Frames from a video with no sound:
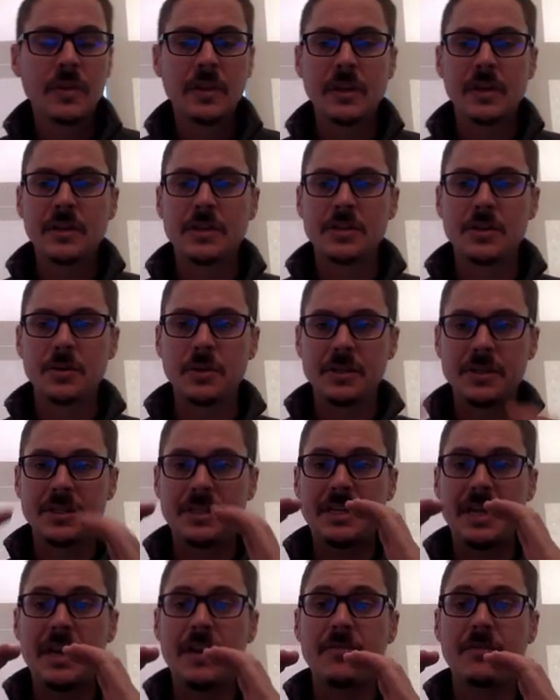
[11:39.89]
So
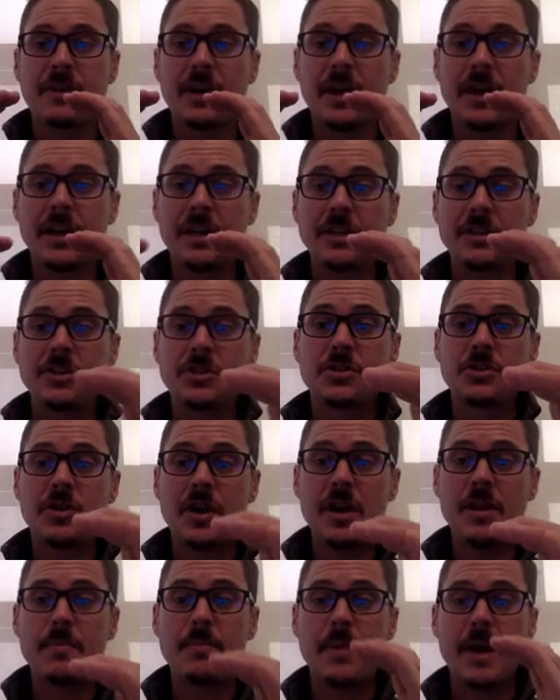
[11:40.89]
instead of cutting
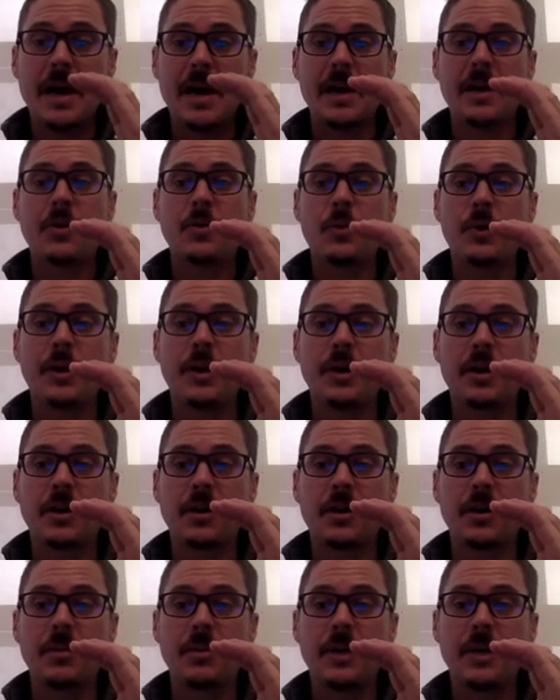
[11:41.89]
straight back, we are going
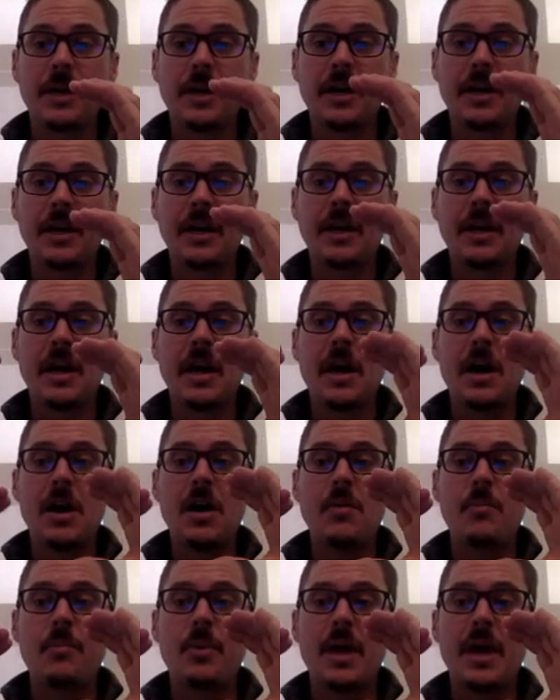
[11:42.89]
to be cutting
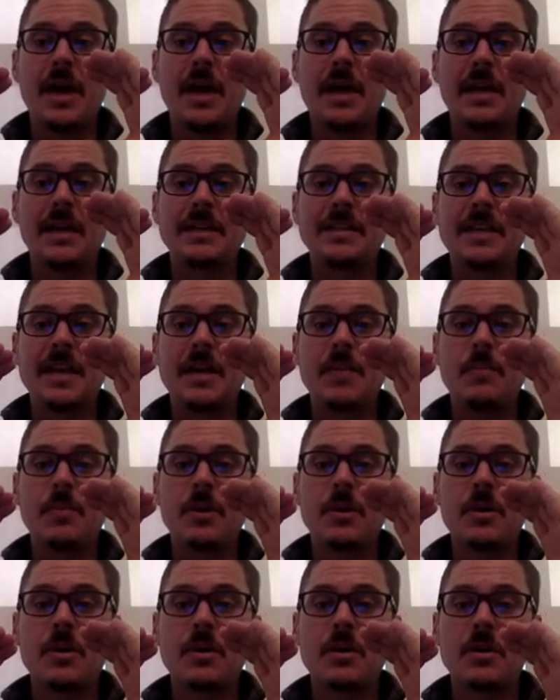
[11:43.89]
up at a
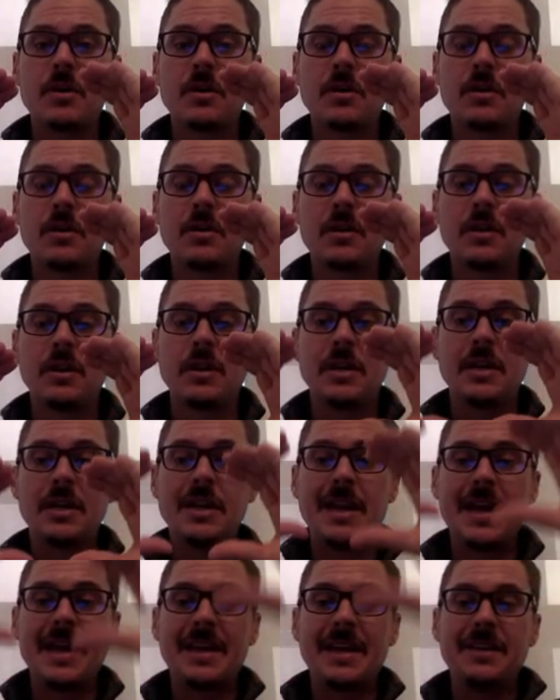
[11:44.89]
taper,
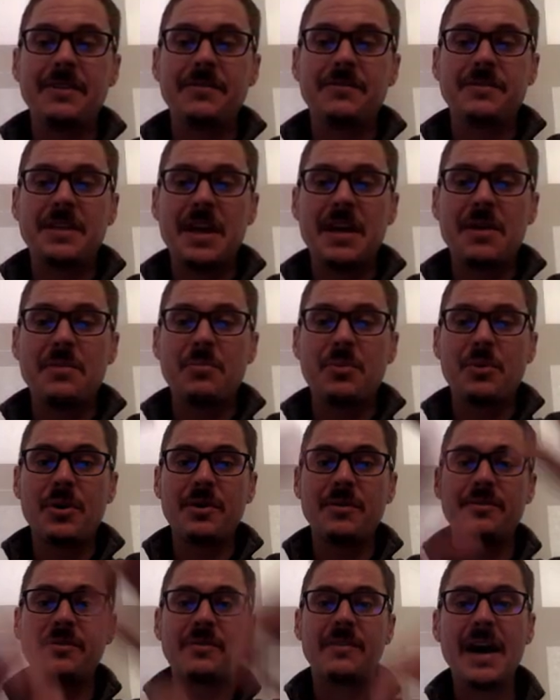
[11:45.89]
negative
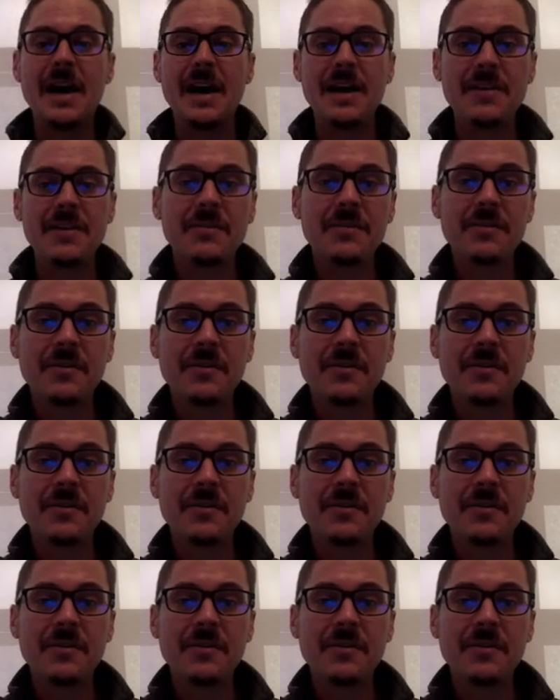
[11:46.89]
10.5.